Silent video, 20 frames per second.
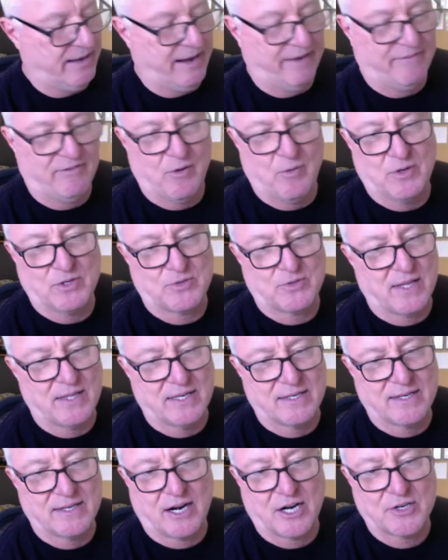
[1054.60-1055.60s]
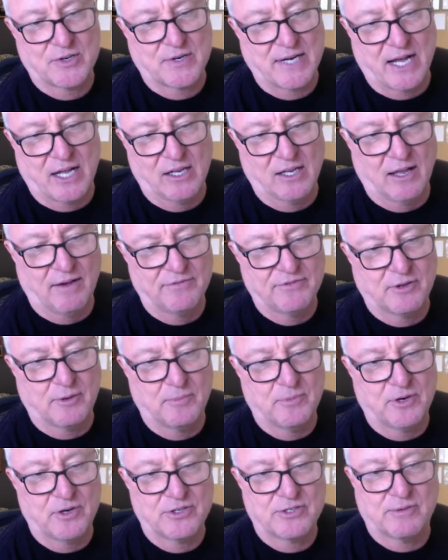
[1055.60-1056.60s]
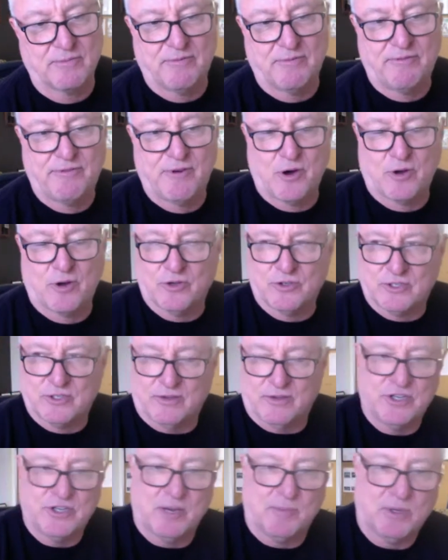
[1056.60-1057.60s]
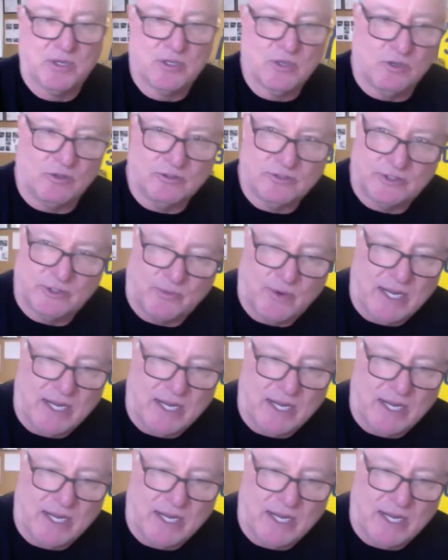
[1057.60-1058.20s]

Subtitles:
Everyone's riding the tires right now. Loves them. There's some photos of Jim and Tolson